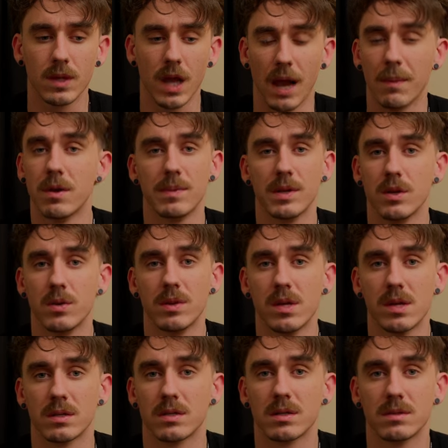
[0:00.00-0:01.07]
I'm gonna be doing
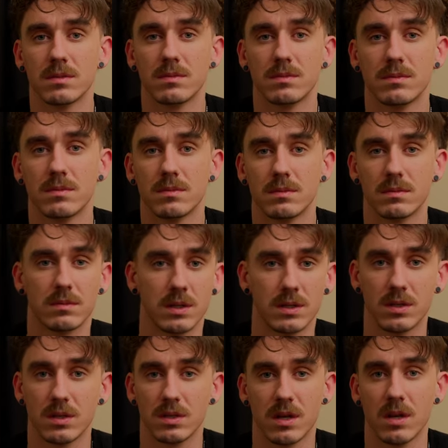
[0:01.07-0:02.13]
this.
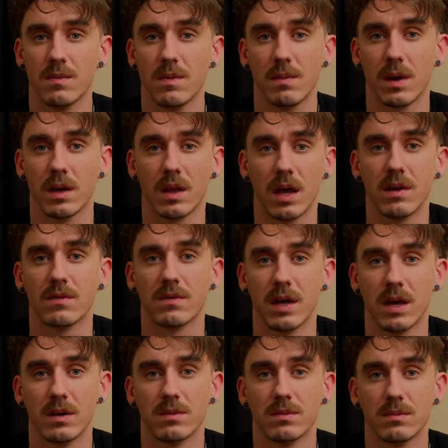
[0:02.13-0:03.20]
This is gonna be my life
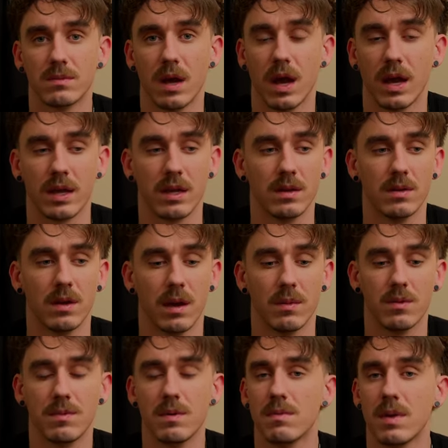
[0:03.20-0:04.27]
now. I can, I'm
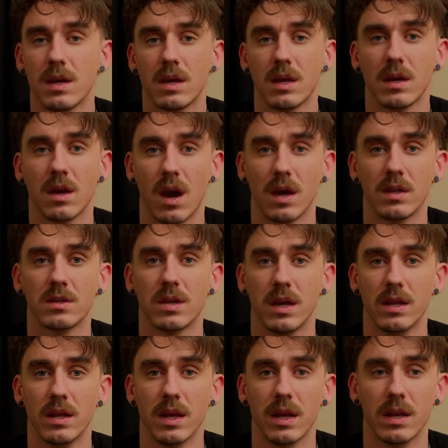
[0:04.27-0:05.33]
gonna be making
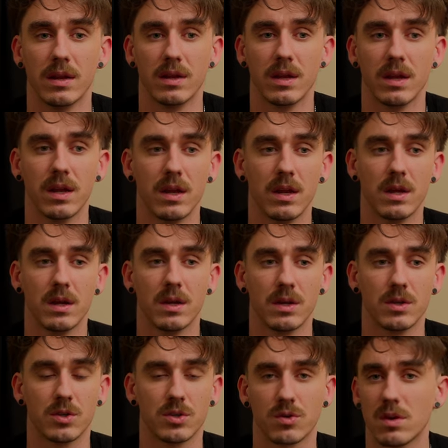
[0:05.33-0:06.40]
content and
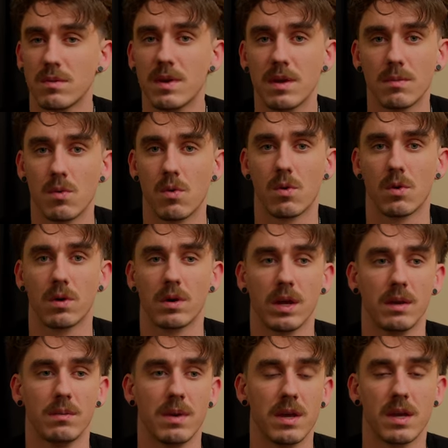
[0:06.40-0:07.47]
streaming more
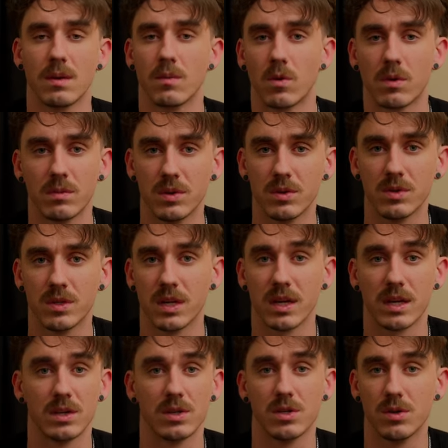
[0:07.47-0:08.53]
and making more
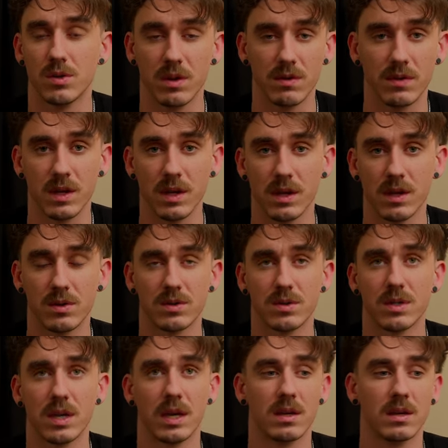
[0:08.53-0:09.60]
music and shooting
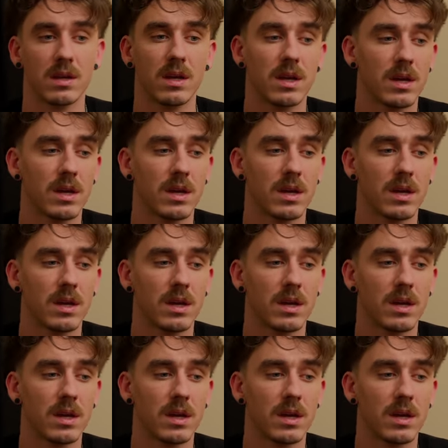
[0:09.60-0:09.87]
videos and